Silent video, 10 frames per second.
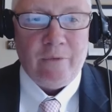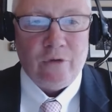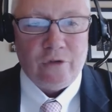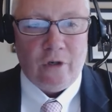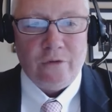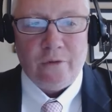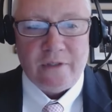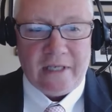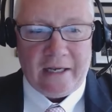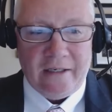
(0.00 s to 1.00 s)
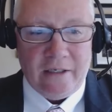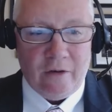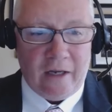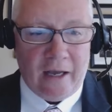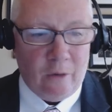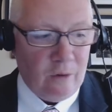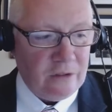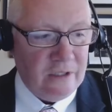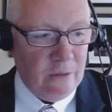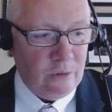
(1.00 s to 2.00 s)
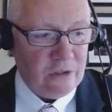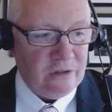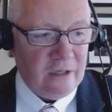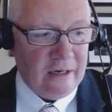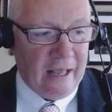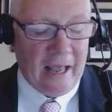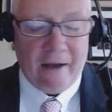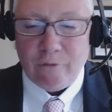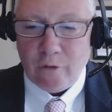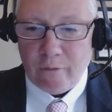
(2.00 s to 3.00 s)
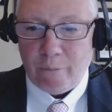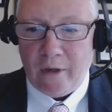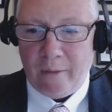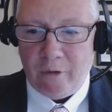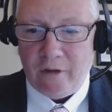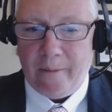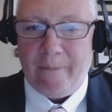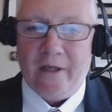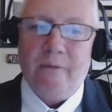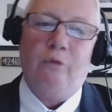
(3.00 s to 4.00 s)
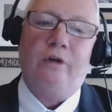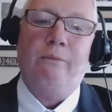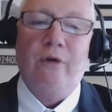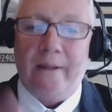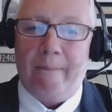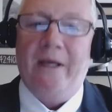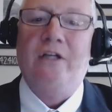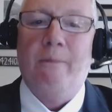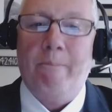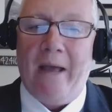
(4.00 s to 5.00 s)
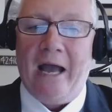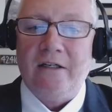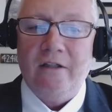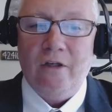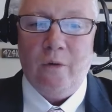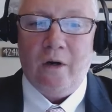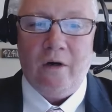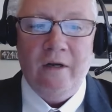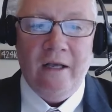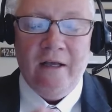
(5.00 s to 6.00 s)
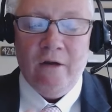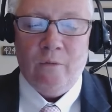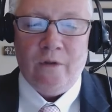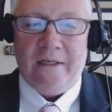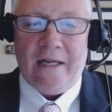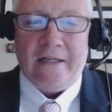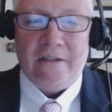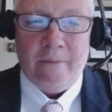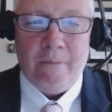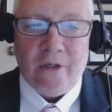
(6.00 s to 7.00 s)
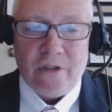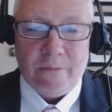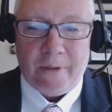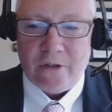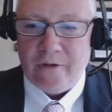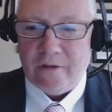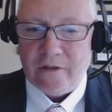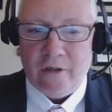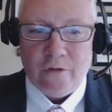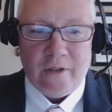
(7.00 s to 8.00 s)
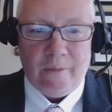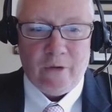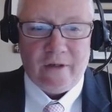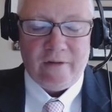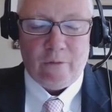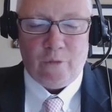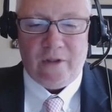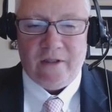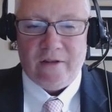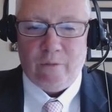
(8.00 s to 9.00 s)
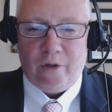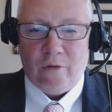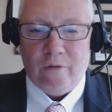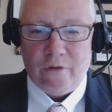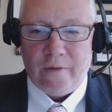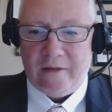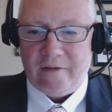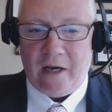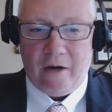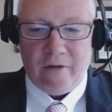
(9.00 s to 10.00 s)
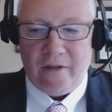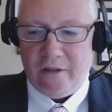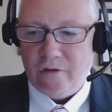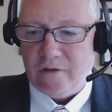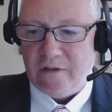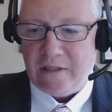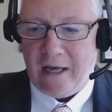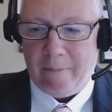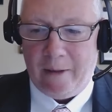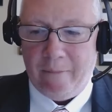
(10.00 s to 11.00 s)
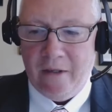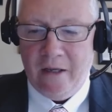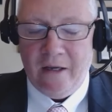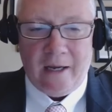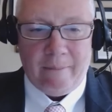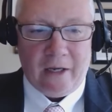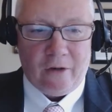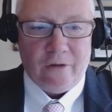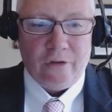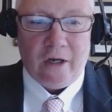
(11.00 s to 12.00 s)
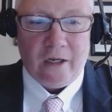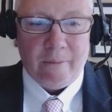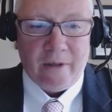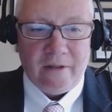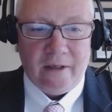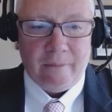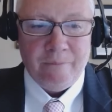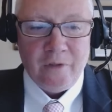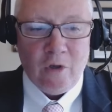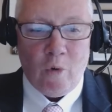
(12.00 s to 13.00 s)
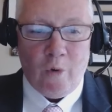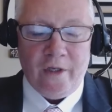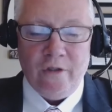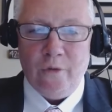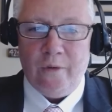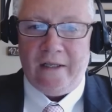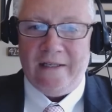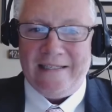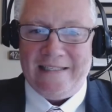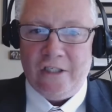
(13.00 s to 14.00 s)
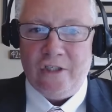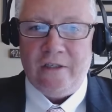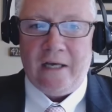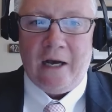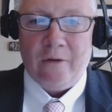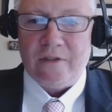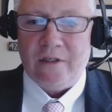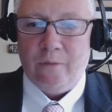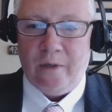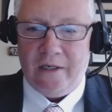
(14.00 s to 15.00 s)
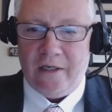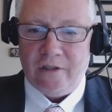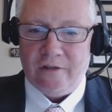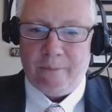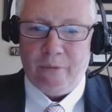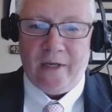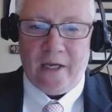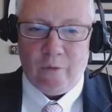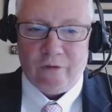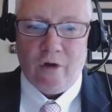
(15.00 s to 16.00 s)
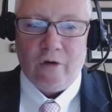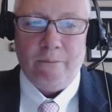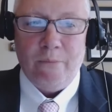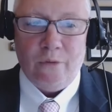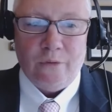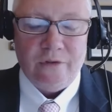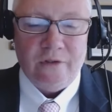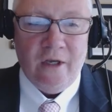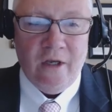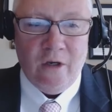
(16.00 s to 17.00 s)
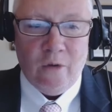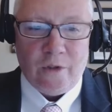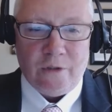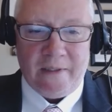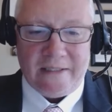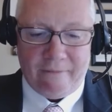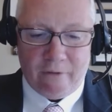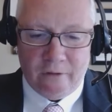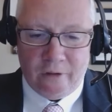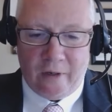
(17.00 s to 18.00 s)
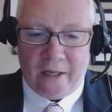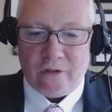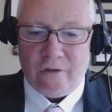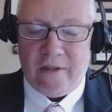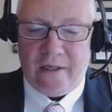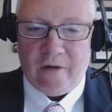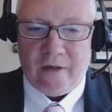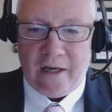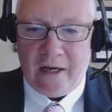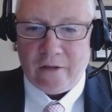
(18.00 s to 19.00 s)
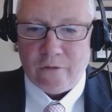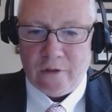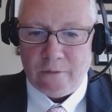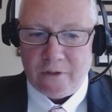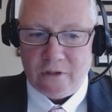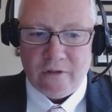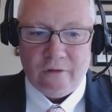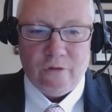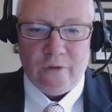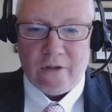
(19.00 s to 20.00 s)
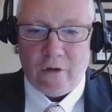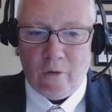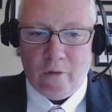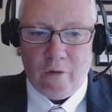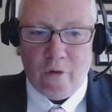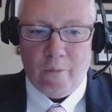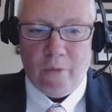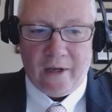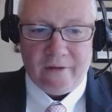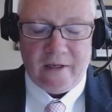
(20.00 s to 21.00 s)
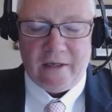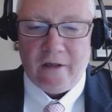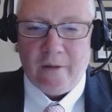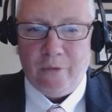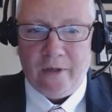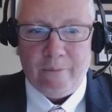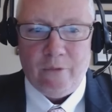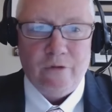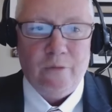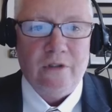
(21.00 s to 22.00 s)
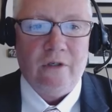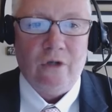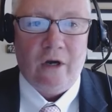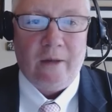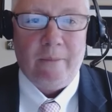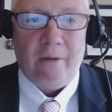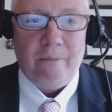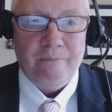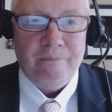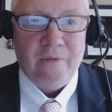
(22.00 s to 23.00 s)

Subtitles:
There's also secondary IORT, which is done after the primary lumpectomy, where you bring the patient back to the OR. Really not done much, especially in this country anymore, because we think the recurrence rate is higher. In the interest of time, I'm not going to talk about that. Or you can do it in addition to outside radiation as a plan, what's called a boost, which means give a little extra to the area at highest risk, but still treat the whole breast, and an unplanned boost, which I'll talk about.